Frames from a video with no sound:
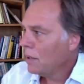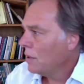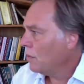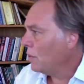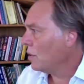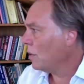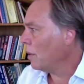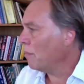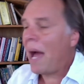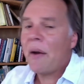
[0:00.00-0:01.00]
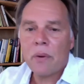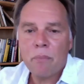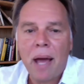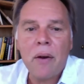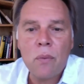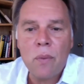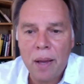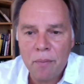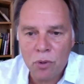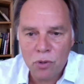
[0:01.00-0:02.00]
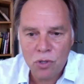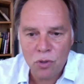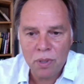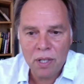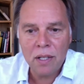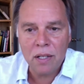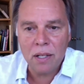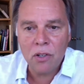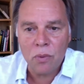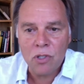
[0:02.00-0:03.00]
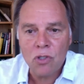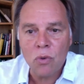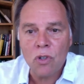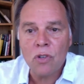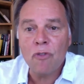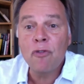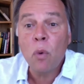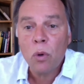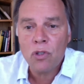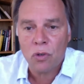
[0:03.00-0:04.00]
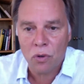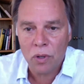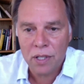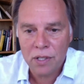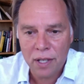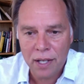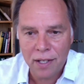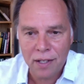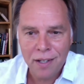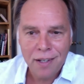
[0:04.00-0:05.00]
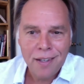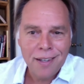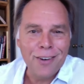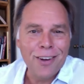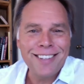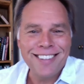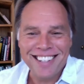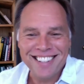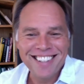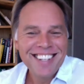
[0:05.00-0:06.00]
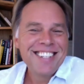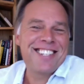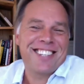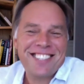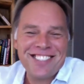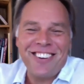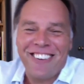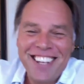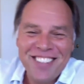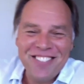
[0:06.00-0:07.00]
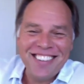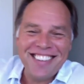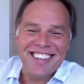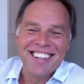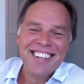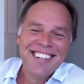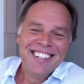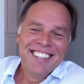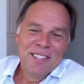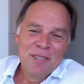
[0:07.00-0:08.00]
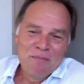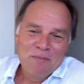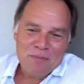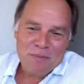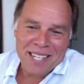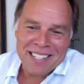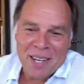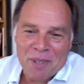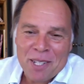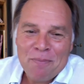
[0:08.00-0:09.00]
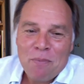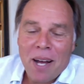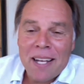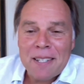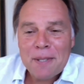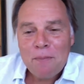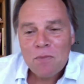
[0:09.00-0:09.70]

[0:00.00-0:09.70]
what do you call it? Batter ram her stupidity and ignorance in order to force her into getting inoculated. Sorry about the pandemic bias.